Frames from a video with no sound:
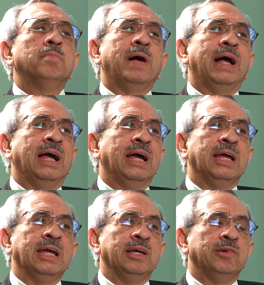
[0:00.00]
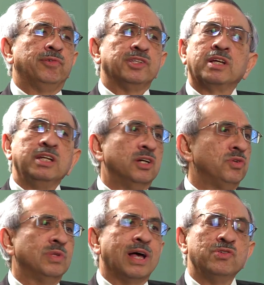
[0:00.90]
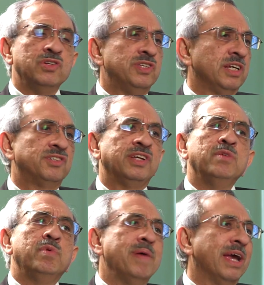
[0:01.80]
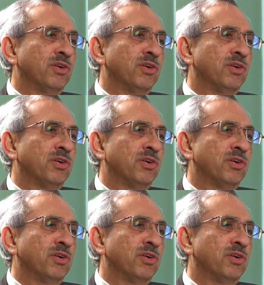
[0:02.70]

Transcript: by fiscal year 2016, we may